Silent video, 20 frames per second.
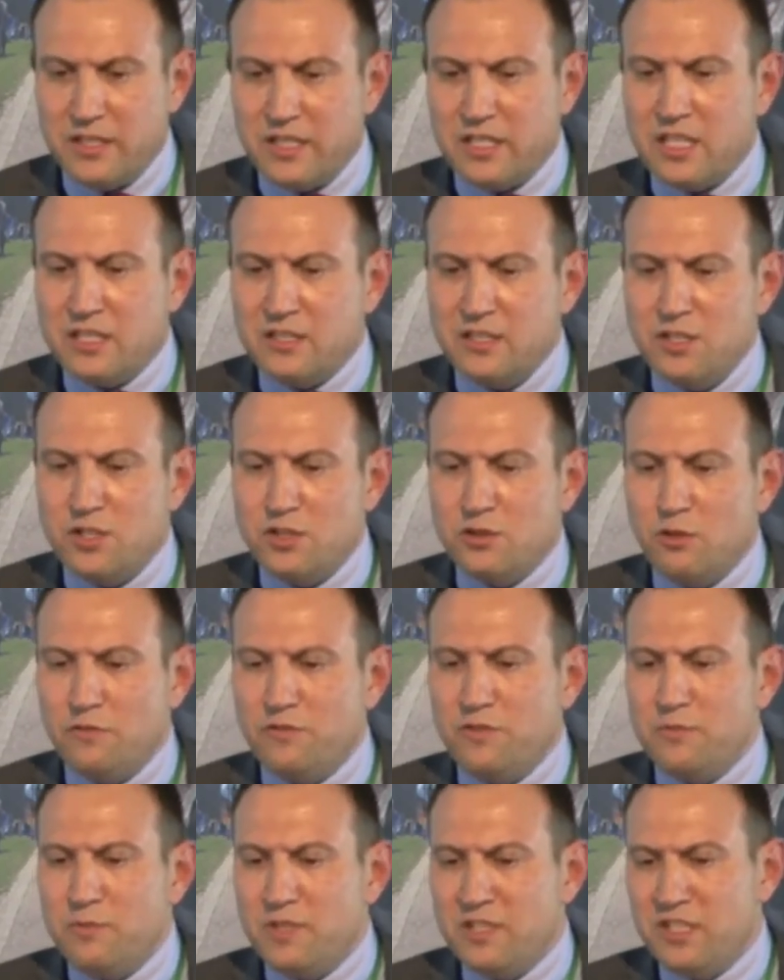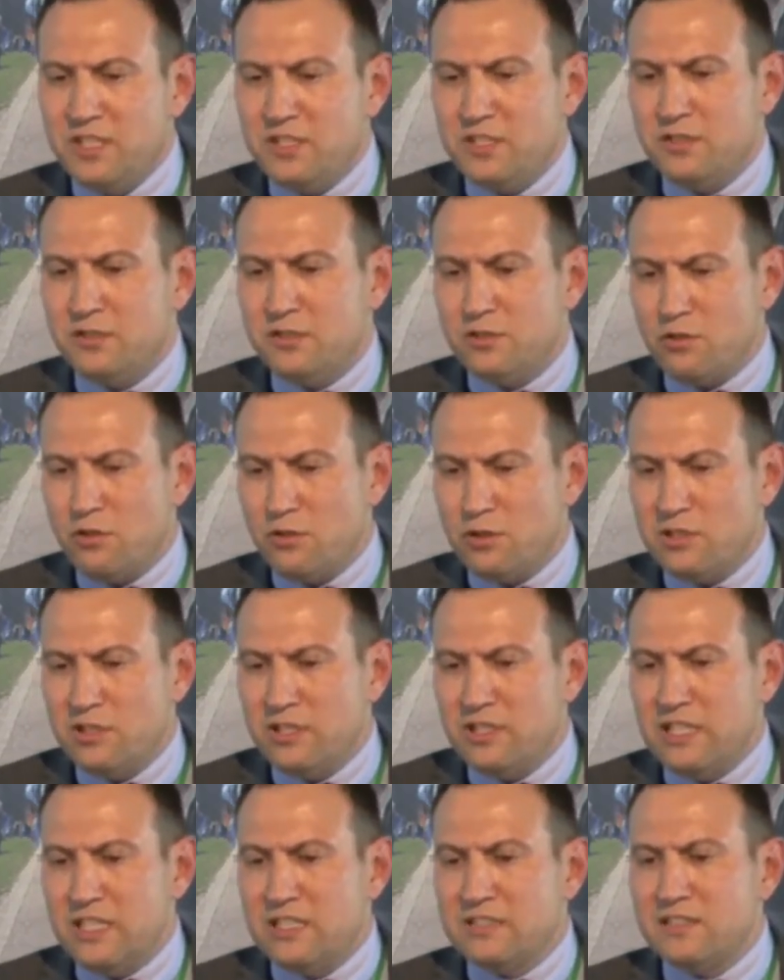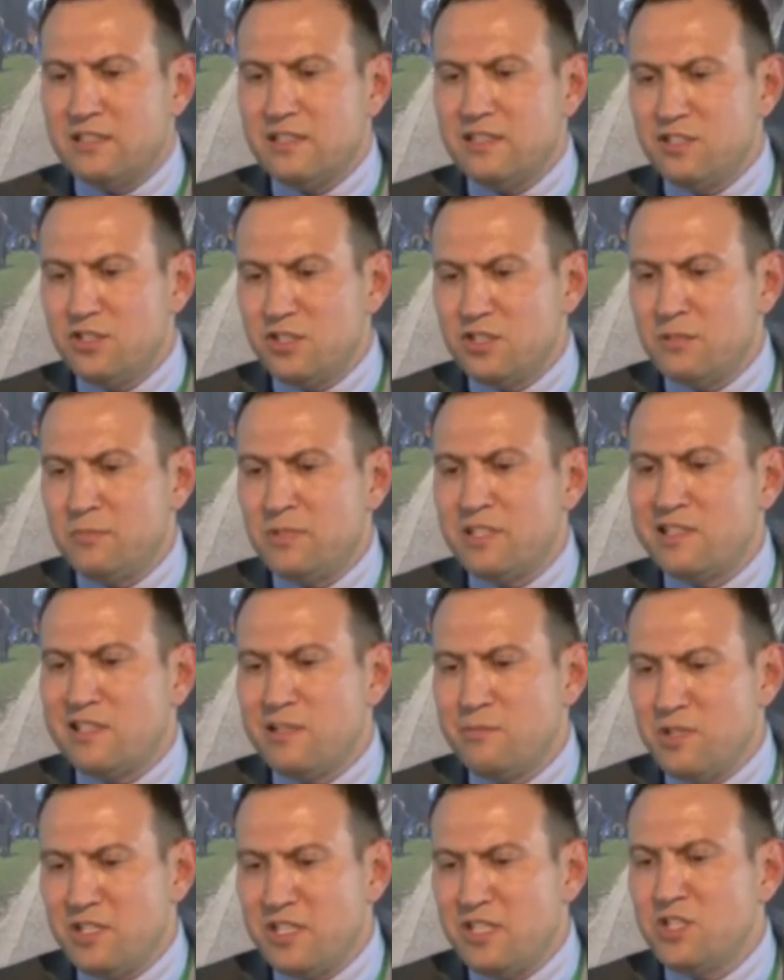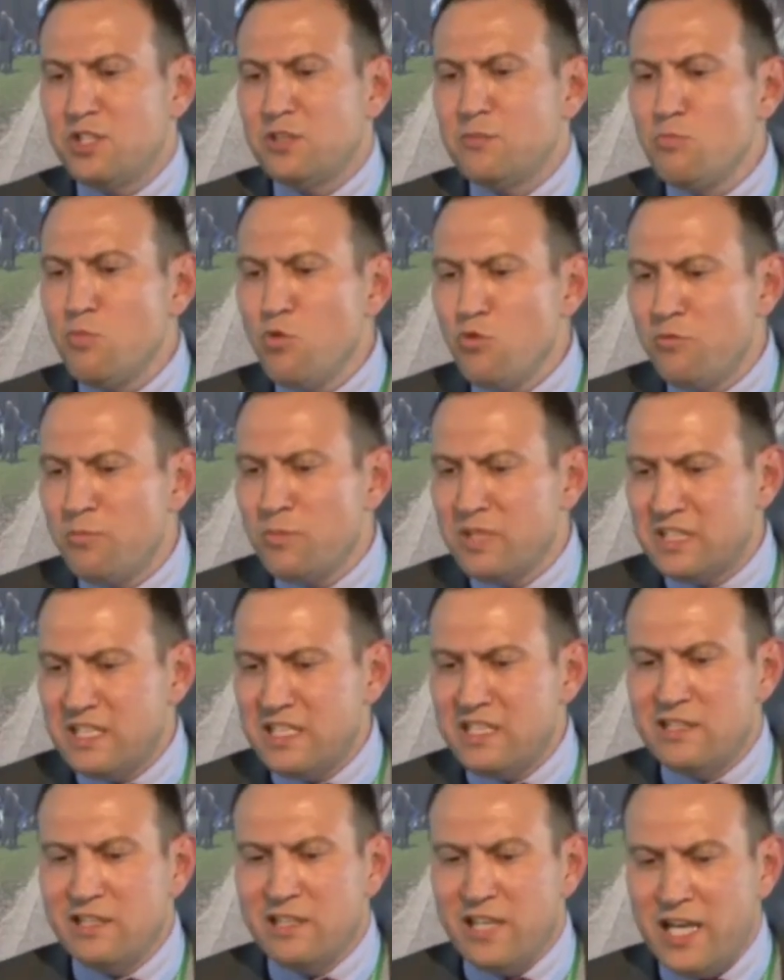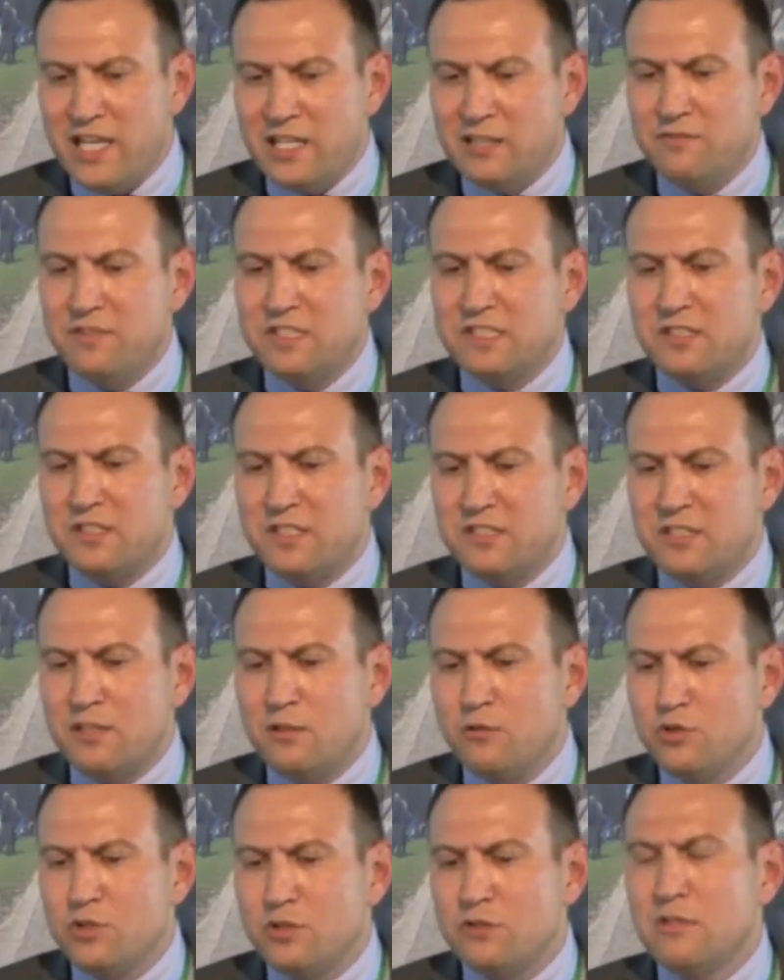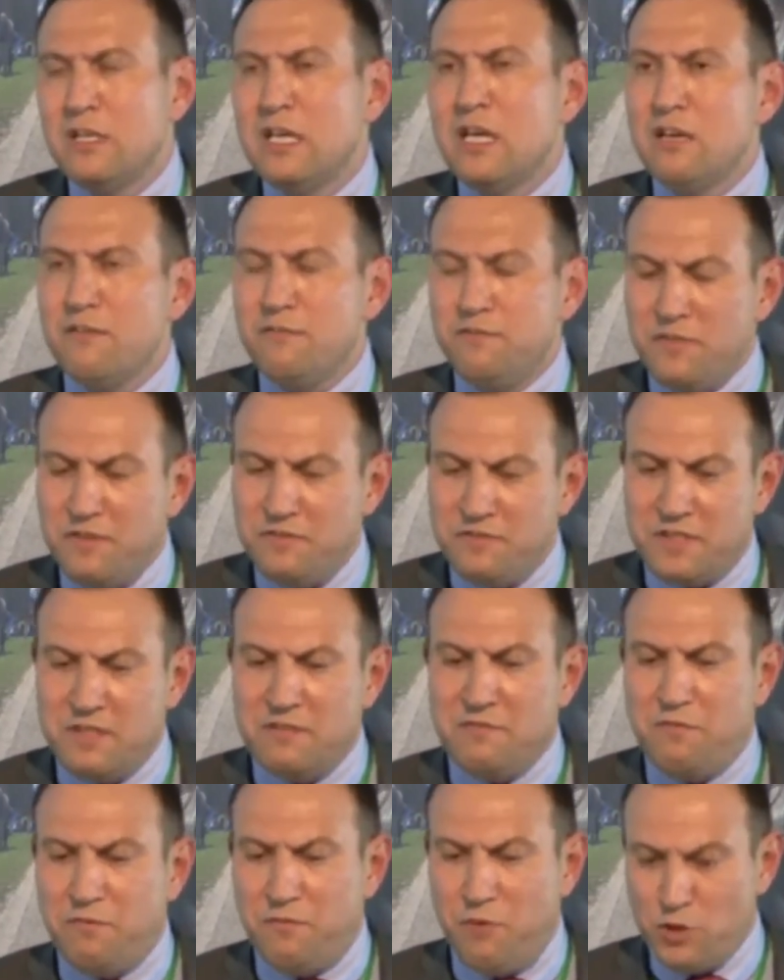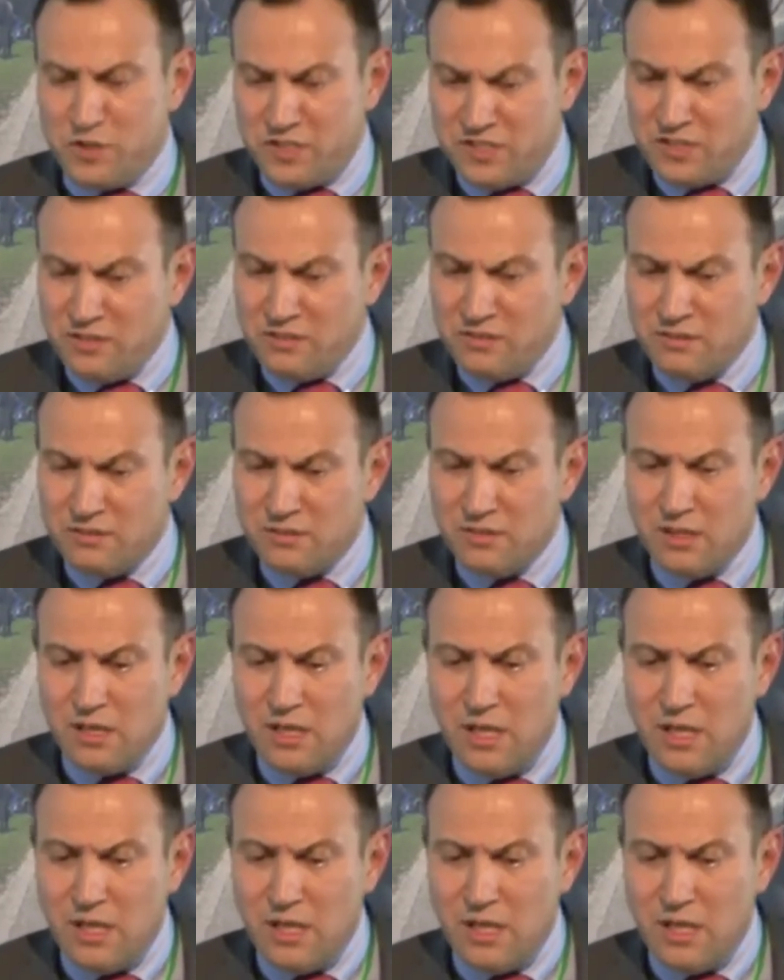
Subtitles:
recognition of Liberation Scotland as a legitimate liberation movement in line with Resolution 1514.